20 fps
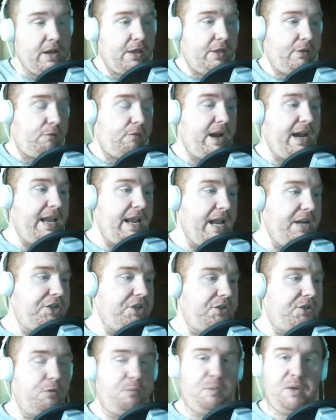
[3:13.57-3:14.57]
of the radiation
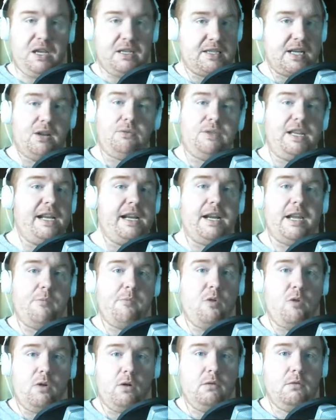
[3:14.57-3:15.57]
suit because I don't need it
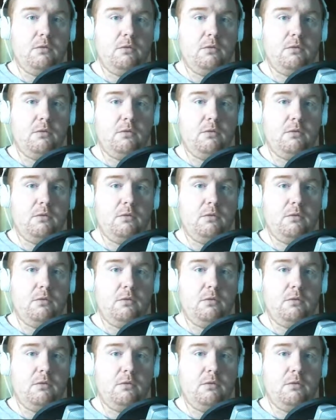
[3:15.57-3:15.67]
anymore.